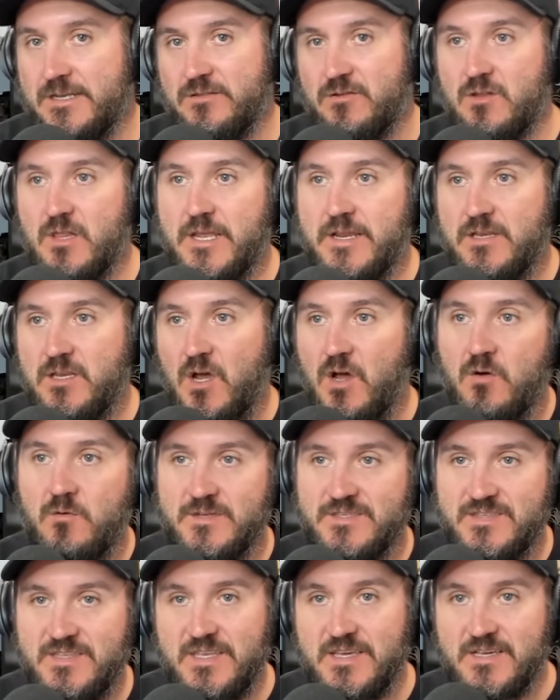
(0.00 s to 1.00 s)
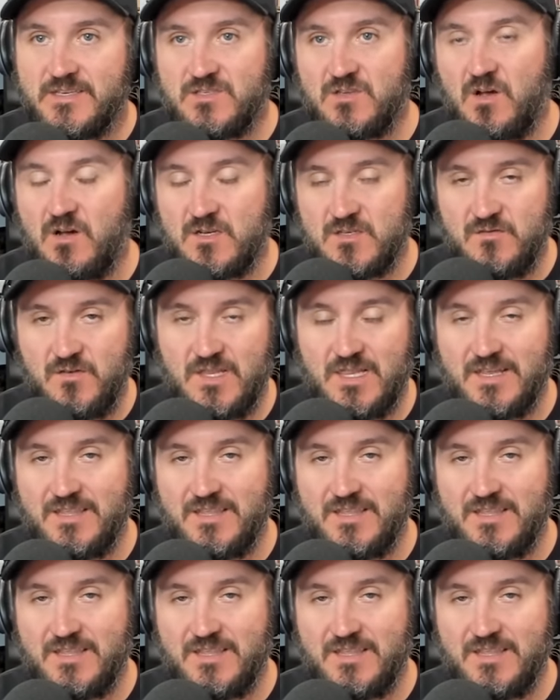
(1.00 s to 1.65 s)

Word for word: And they're like, no, it's the exhaust fan.